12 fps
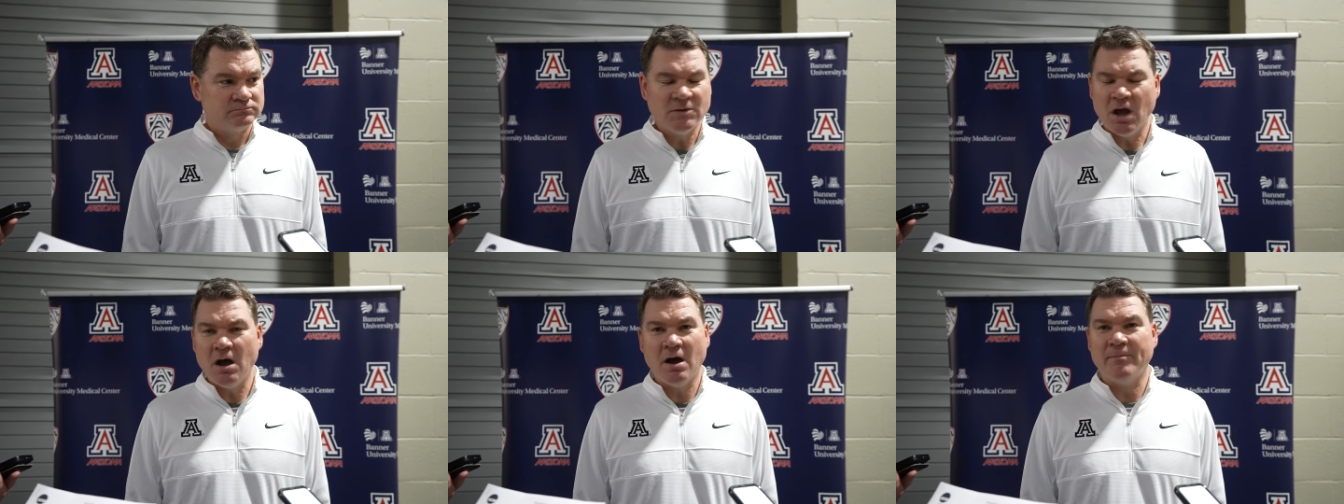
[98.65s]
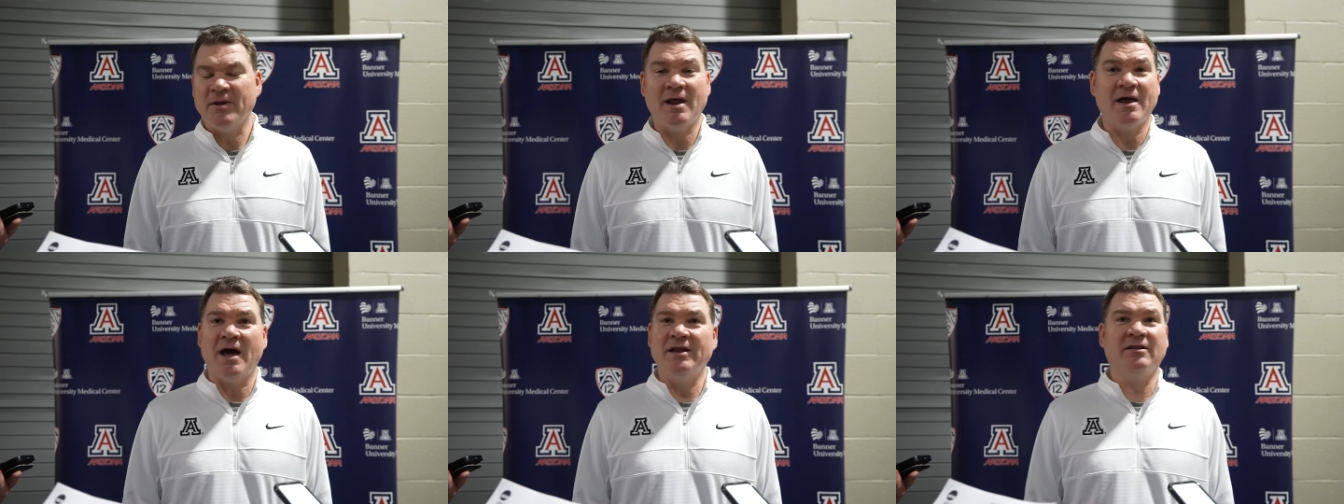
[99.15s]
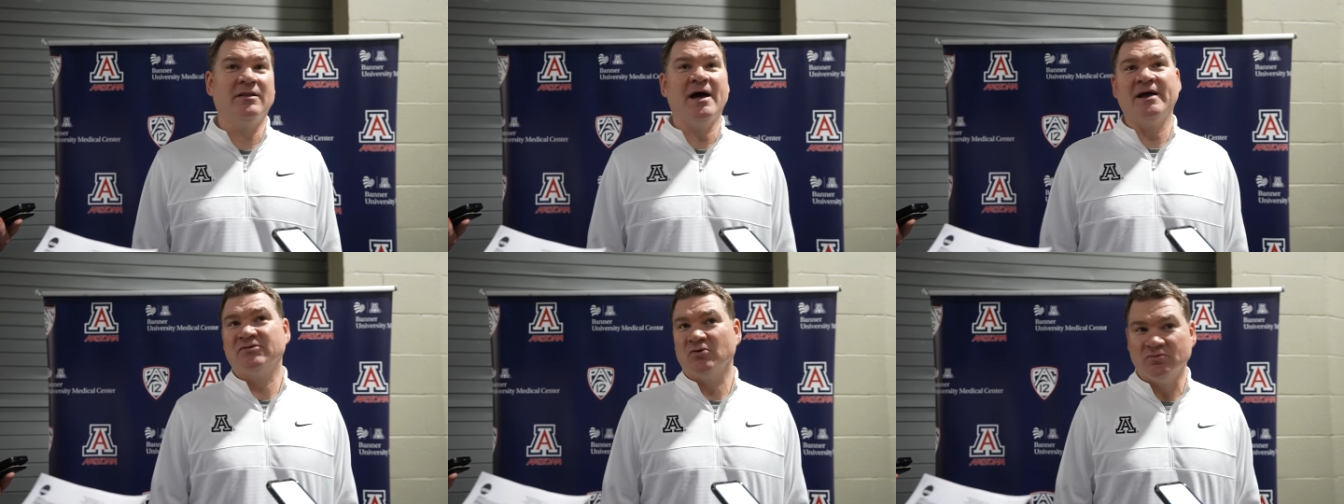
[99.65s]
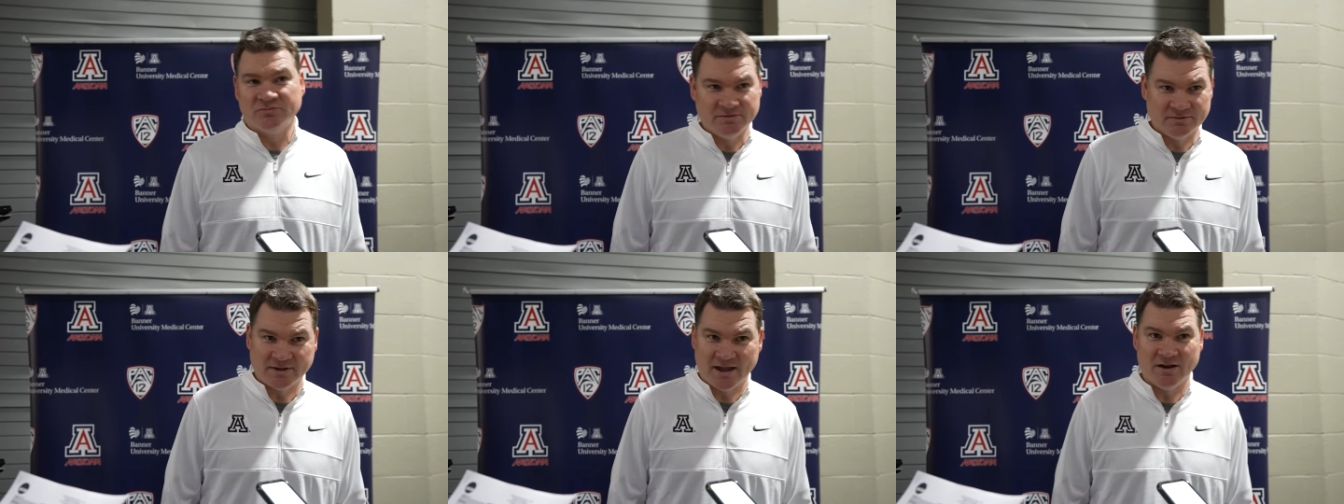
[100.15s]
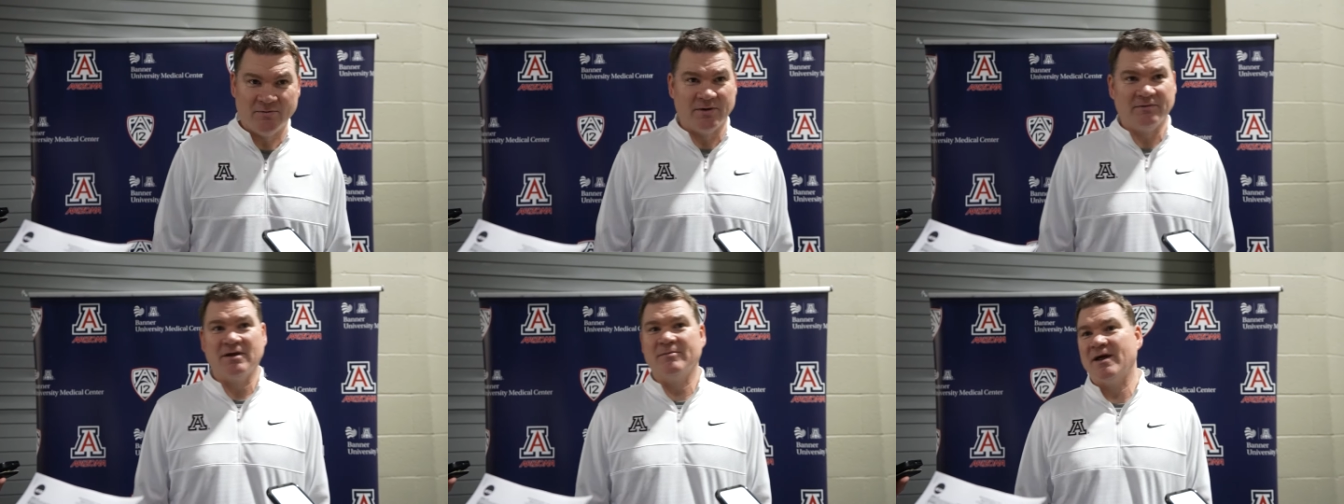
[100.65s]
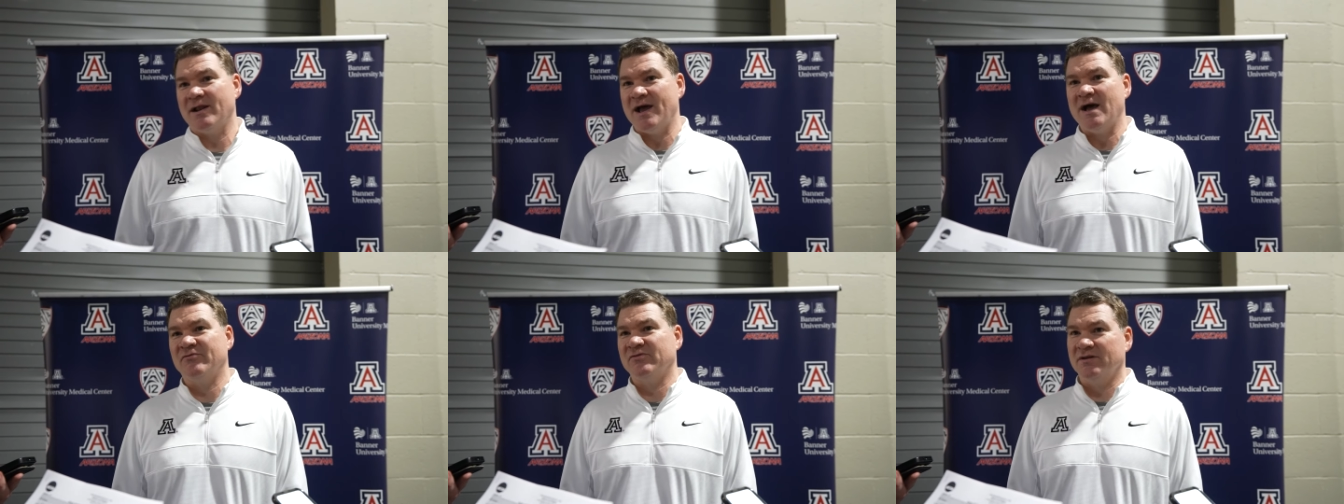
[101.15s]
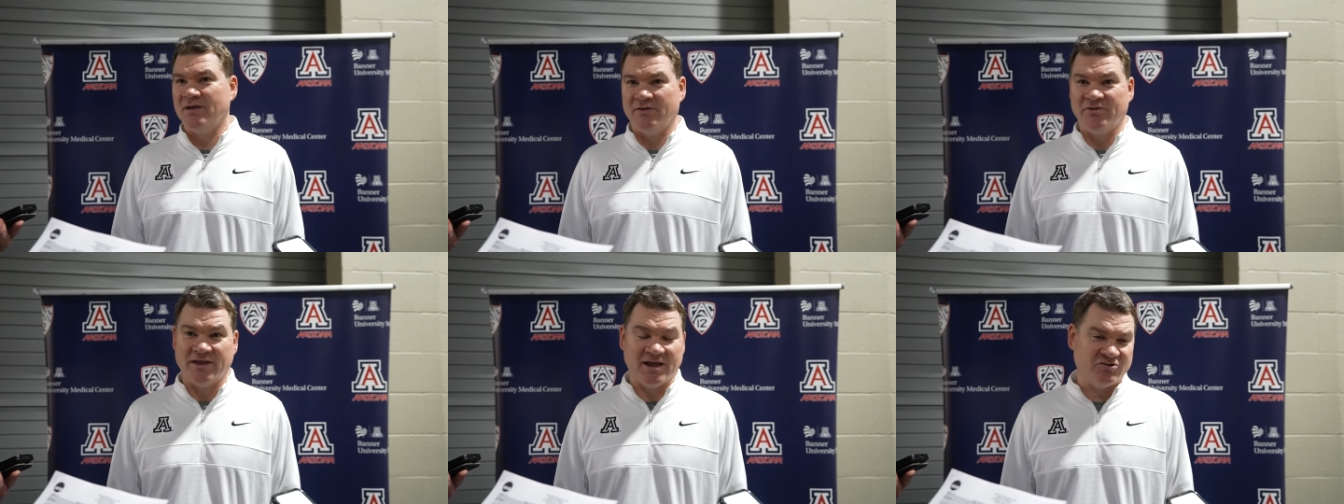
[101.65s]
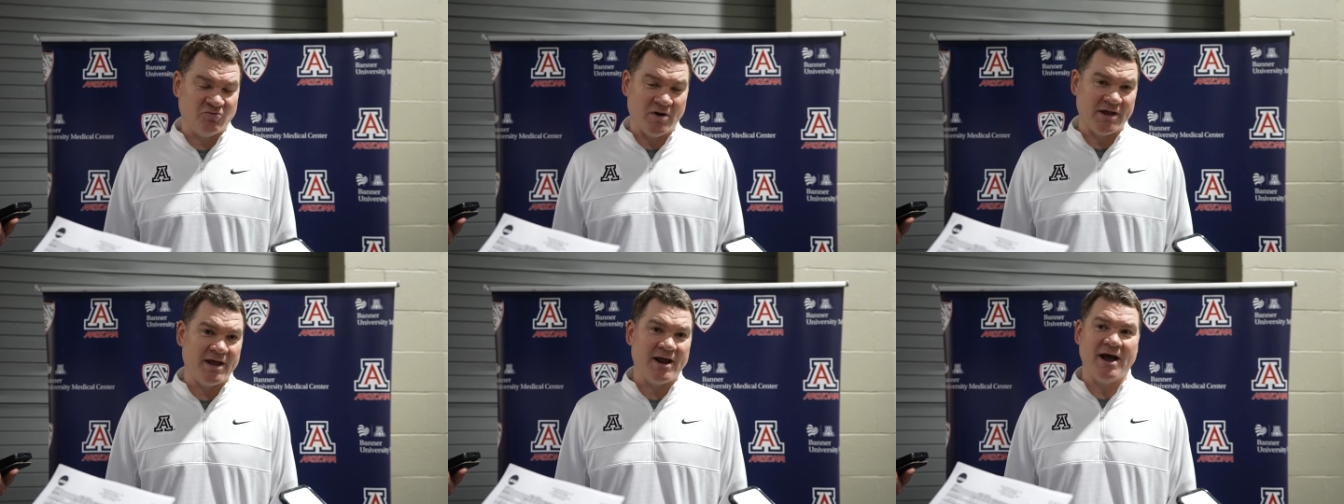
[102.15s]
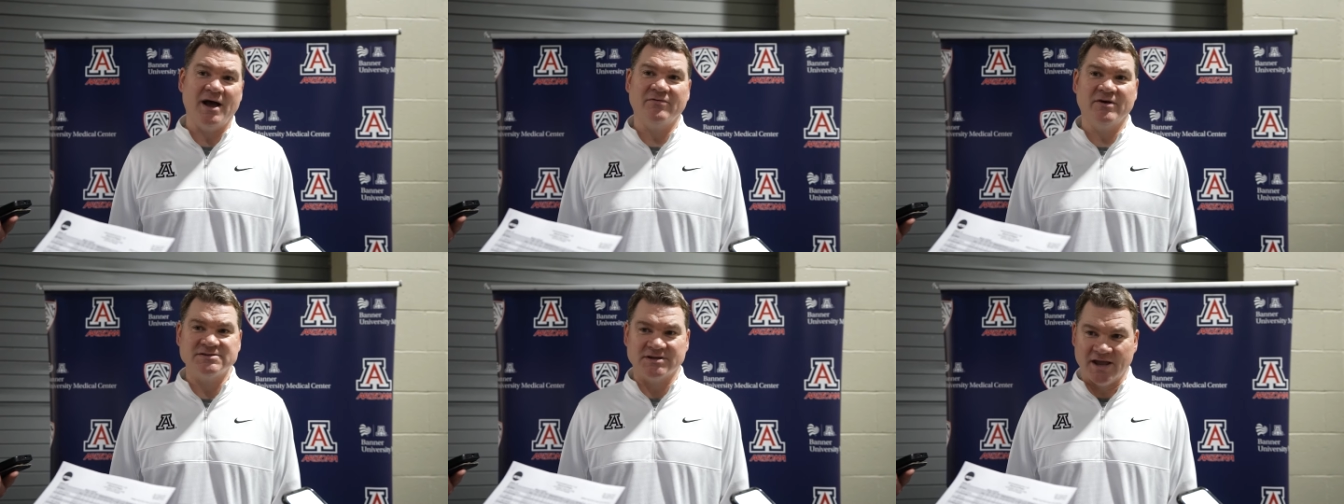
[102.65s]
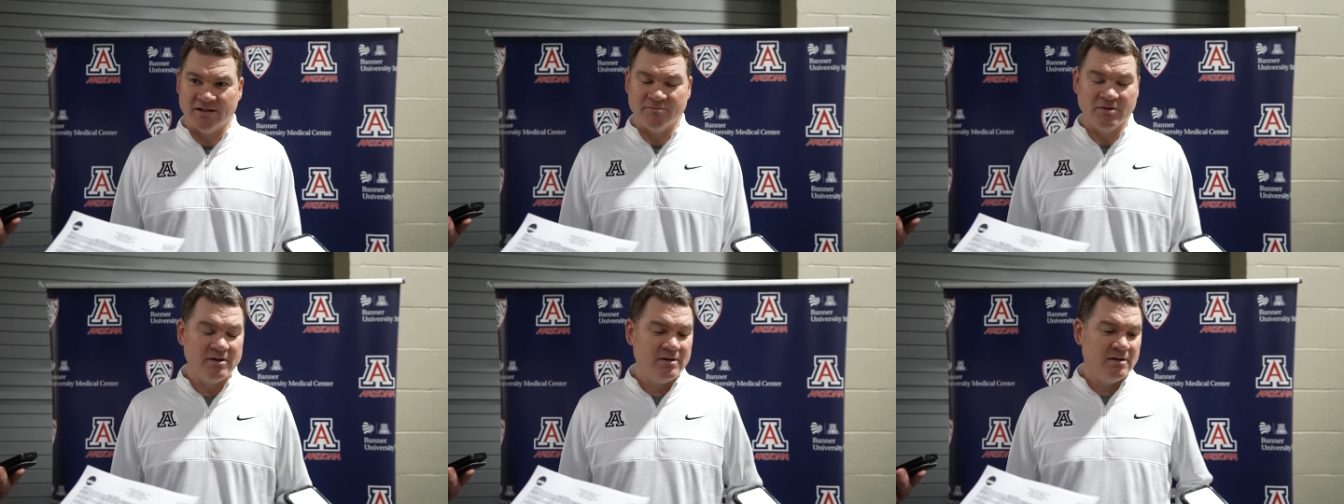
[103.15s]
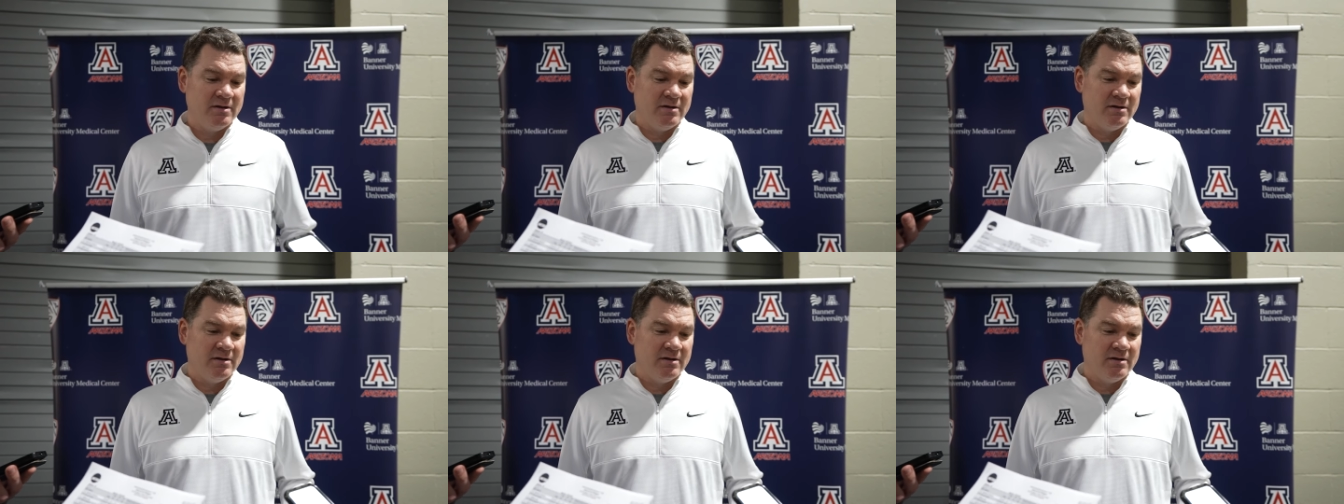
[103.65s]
No, I mean, I, I, I told Caleb uh, coming out of half laps, and I think he had 20 at half. Yeah. I said, Caleb,